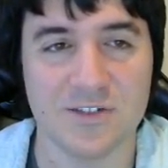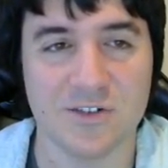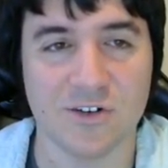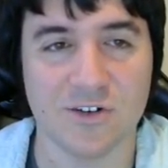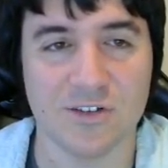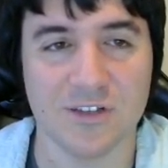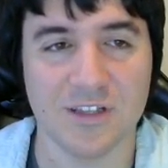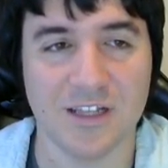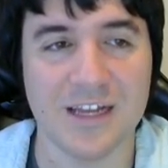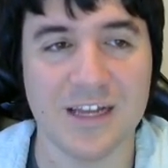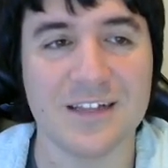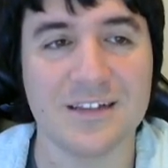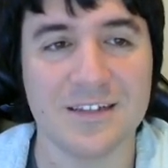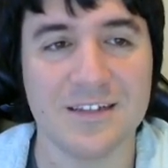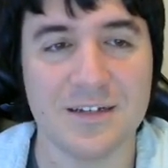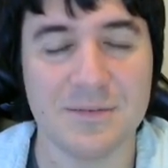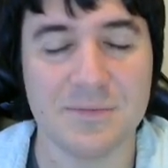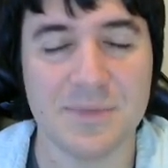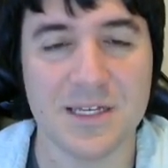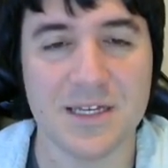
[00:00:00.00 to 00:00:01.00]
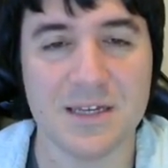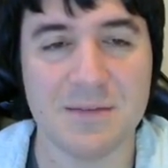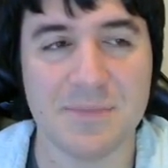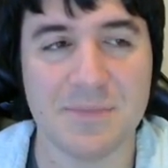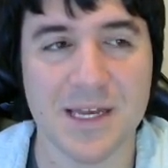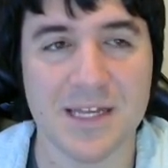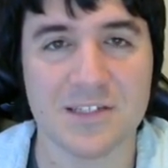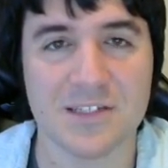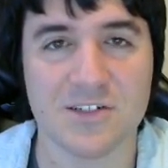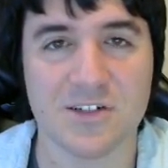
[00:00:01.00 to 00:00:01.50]
are likely to be
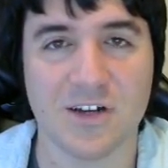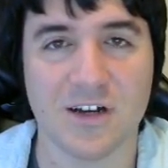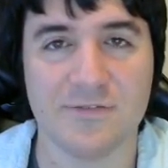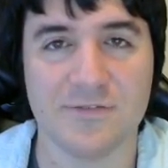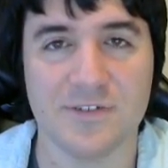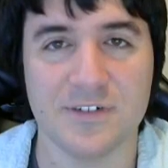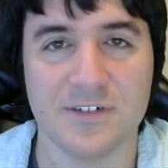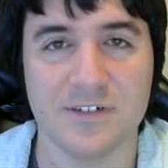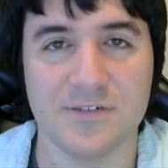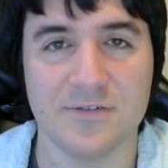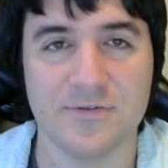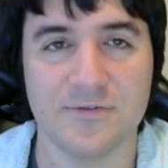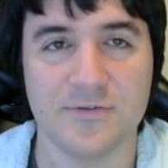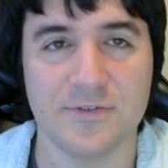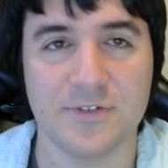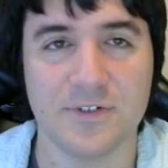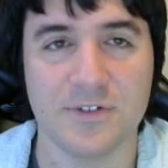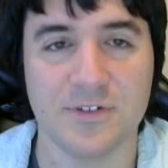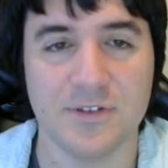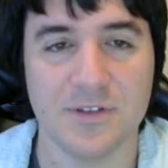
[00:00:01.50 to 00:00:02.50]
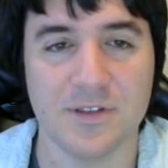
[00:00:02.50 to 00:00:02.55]
based off of